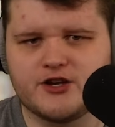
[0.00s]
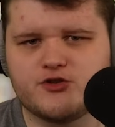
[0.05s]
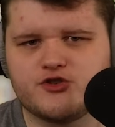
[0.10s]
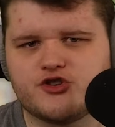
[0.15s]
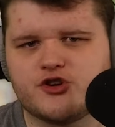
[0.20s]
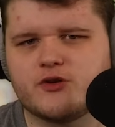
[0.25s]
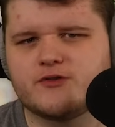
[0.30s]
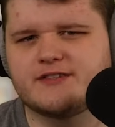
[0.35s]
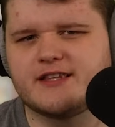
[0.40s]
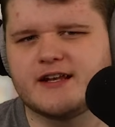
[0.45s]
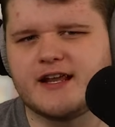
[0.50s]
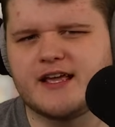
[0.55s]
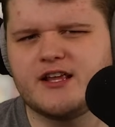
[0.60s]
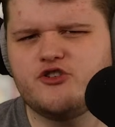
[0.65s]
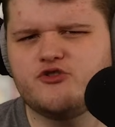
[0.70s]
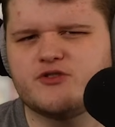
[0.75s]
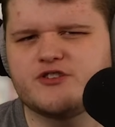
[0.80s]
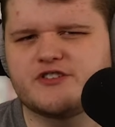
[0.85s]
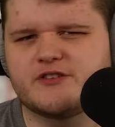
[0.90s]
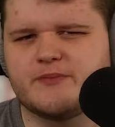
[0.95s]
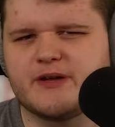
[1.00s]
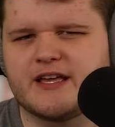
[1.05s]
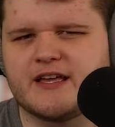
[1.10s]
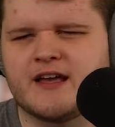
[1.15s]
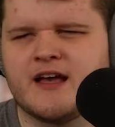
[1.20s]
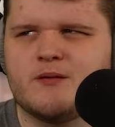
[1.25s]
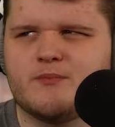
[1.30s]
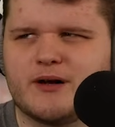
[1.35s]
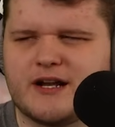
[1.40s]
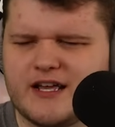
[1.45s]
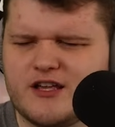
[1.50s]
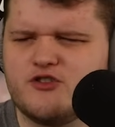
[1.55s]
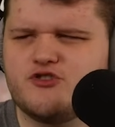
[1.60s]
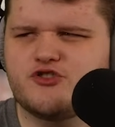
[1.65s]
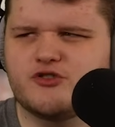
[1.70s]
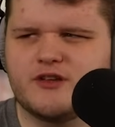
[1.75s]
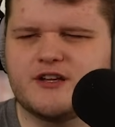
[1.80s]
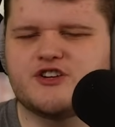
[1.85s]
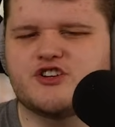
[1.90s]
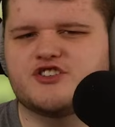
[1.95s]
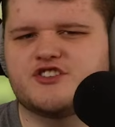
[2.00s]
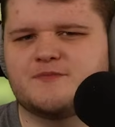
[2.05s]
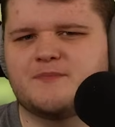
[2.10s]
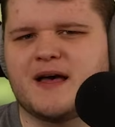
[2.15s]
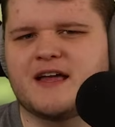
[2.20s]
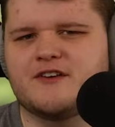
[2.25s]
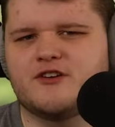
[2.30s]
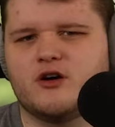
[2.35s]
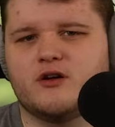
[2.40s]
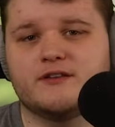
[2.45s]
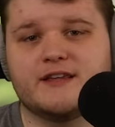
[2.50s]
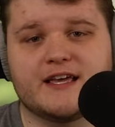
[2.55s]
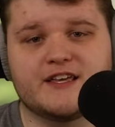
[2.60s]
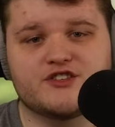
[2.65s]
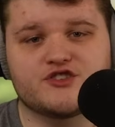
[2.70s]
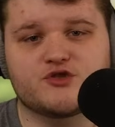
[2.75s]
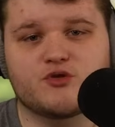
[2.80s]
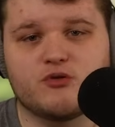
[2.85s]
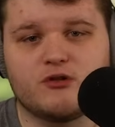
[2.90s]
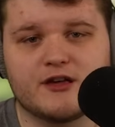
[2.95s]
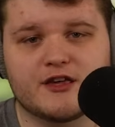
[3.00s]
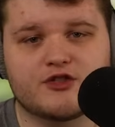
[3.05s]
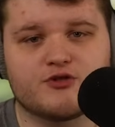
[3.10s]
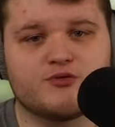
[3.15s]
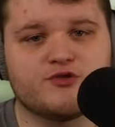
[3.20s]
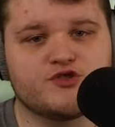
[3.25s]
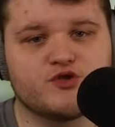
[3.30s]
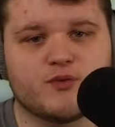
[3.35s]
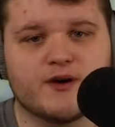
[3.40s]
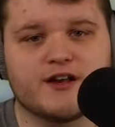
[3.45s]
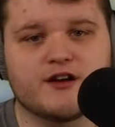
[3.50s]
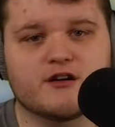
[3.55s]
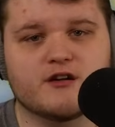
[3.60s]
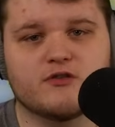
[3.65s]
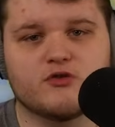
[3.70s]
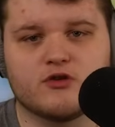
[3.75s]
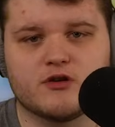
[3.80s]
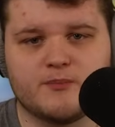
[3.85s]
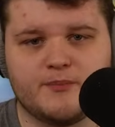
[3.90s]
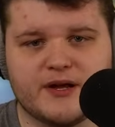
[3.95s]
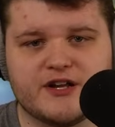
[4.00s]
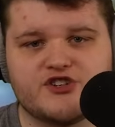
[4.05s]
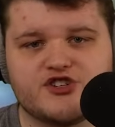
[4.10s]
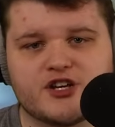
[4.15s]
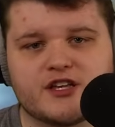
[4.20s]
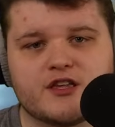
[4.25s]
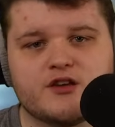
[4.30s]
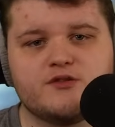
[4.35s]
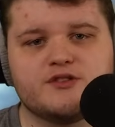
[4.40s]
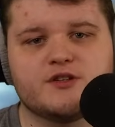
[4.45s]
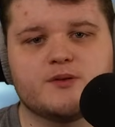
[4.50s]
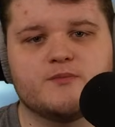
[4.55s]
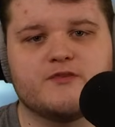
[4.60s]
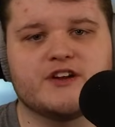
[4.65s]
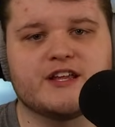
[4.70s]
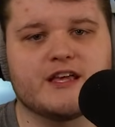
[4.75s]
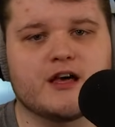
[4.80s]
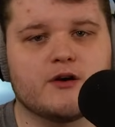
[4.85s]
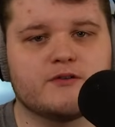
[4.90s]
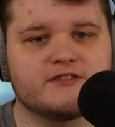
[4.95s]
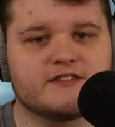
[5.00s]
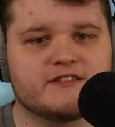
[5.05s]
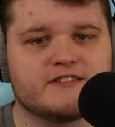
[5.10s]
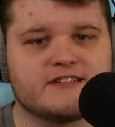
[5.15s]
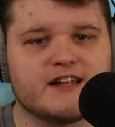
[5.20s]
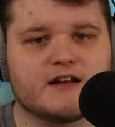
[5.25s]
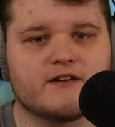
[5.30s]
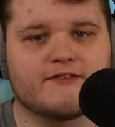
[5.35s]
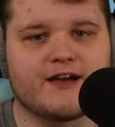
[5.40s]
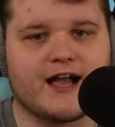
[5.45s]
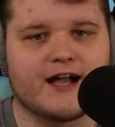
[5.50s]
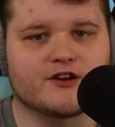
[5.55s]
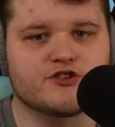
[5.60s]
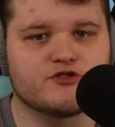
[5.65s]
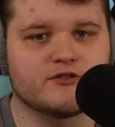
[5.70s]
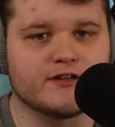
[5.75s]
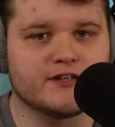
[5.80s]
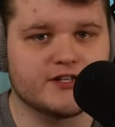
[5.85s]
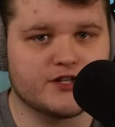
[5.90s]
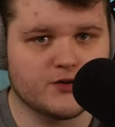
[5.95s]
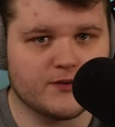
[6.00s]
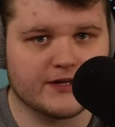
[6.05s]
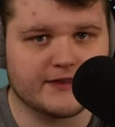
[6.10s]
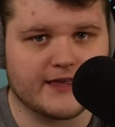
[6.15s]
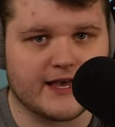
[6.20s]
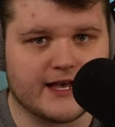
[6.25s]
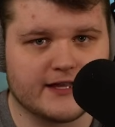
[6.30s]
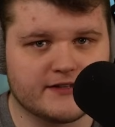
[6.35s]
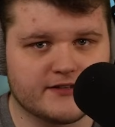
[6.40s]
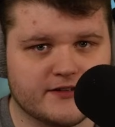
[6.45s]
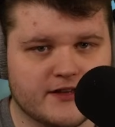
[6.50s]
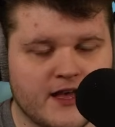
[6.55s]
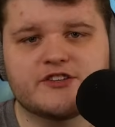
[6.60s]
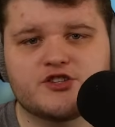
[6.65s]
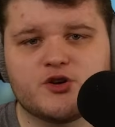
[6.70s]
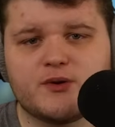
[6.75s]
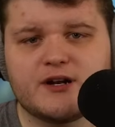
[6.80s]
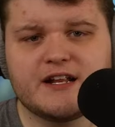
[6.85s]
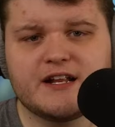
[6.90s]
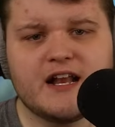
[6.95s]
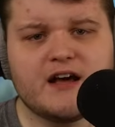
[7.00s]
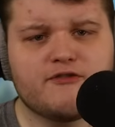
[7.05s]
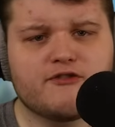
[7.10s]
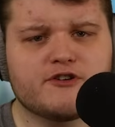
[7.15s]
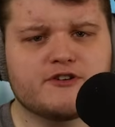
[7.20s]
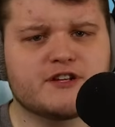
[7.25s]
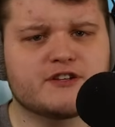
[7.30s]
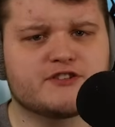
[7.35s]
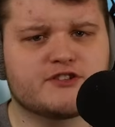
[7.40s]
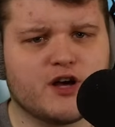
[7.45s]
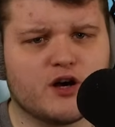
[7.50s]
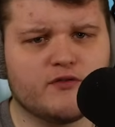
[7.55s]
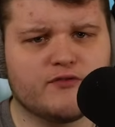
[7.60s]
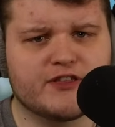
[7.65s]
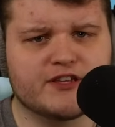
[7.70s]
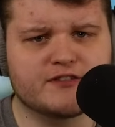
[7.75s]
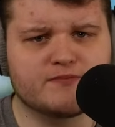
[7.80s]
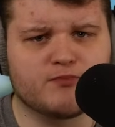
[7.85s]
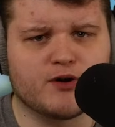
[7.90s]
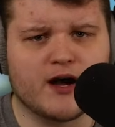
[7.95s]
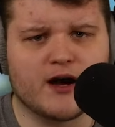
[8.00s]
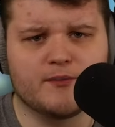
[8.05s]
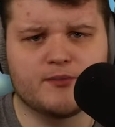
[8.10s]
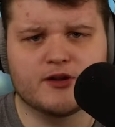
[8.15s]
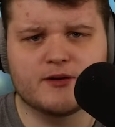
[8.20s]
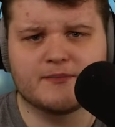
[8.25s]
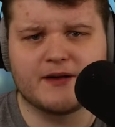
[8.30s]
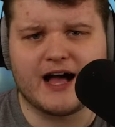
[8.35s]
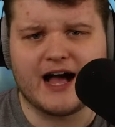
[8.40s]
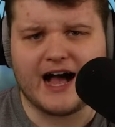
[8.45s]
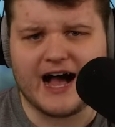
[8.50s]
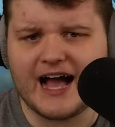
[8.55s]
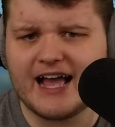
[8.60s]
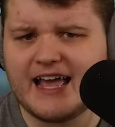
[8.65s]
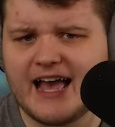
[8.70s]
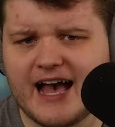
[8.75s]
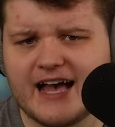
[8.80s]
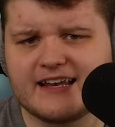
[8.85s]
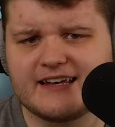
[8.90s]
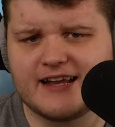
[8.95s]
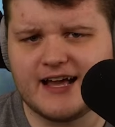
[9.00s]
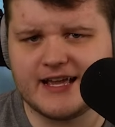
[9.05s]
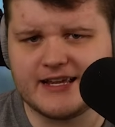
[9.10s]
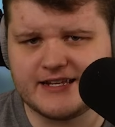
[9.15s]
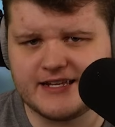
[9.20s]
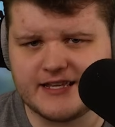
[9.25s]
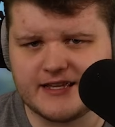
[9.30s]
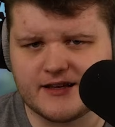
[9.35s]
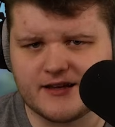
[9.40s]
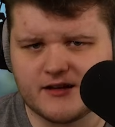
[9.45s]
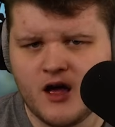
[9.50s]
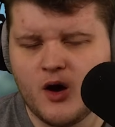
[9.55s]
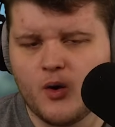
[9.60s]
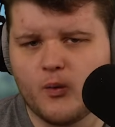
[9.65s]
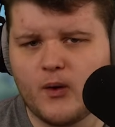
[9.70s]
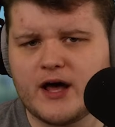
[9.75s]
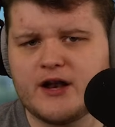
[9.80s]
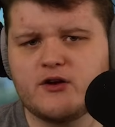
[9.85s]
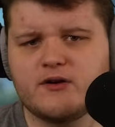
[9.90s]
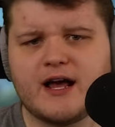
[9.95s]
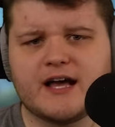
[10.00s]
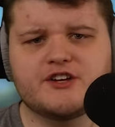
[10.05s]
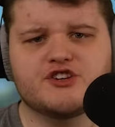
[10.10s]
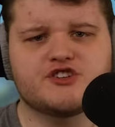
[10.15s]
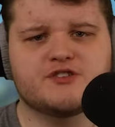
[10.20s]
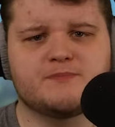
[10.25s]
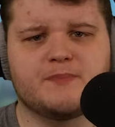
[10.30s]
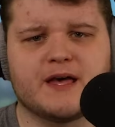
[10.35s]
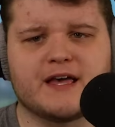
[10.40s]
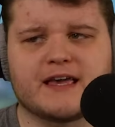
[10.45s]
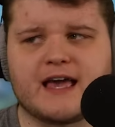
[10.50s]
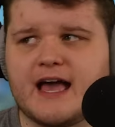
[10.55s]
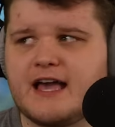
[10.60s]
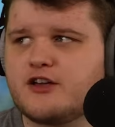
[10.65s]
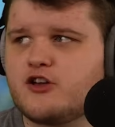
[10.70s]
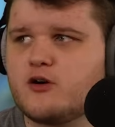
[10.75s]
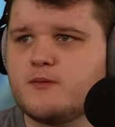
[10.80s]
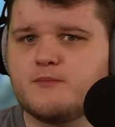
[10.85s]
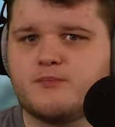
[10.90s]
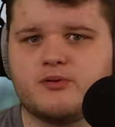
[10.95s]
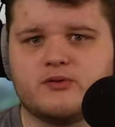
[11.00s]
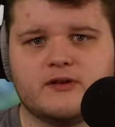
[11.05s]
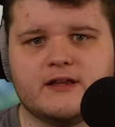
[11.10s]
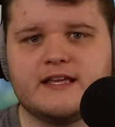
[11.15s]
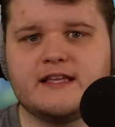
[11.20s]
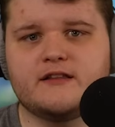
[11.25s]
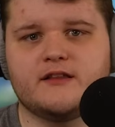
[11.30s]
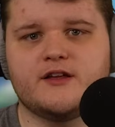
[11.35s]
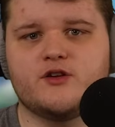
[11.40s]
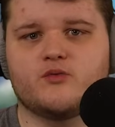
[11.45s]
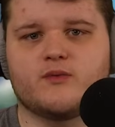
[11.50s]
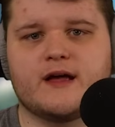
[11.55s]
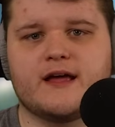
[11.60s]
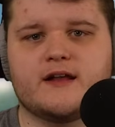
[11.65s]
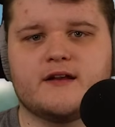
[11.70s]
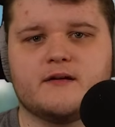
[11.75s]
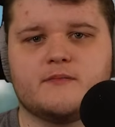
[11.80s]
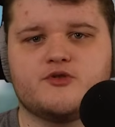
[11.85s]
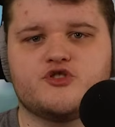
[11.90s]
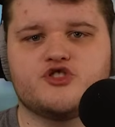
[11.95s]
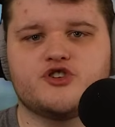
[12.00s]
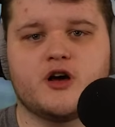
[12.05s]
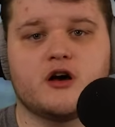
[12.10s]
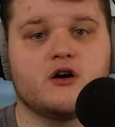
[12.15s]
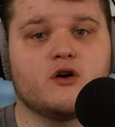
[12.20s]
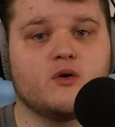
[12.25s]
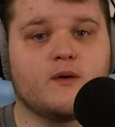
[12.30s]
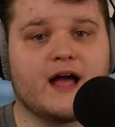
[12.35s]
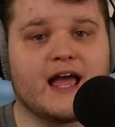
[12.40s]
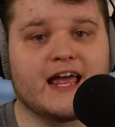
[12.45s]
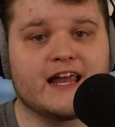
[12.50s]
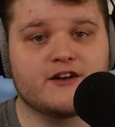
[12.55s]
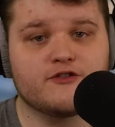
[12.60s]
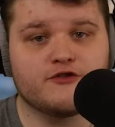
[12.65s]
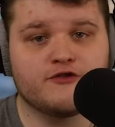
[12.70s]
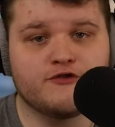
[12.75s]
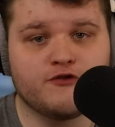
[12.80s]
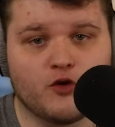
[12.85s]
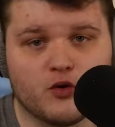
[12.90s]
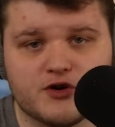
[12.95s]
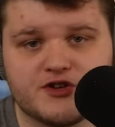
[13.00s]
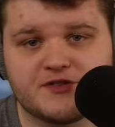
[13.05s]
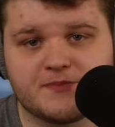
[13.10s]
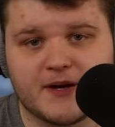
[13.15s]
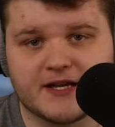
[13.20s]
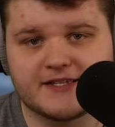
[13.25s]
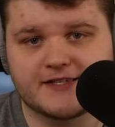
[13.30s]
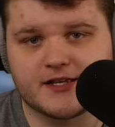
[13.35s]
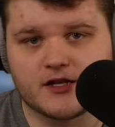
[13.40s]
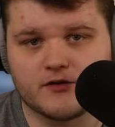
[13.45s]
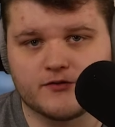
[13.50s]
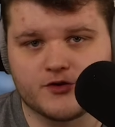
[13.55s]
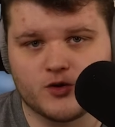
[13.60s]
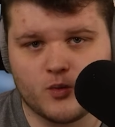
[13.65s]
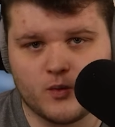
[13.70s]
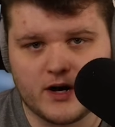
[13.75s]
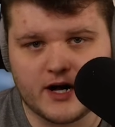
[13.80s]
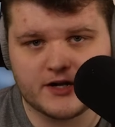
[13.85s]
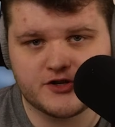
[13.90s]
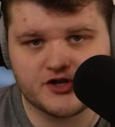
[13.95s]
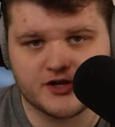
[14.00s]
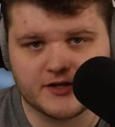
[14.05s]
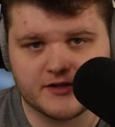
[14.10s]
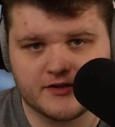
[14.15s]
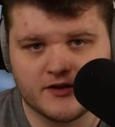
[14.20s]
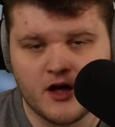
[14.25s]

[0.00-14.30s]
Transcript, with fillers: new shows that interest me, but I usually just spend all day scrolling through Twitter or binging YouTube videos instead of actually doing that. So, in an effort to solve this problem, I had an idea. Why don't I just pick a completely random show and force myself to watch it?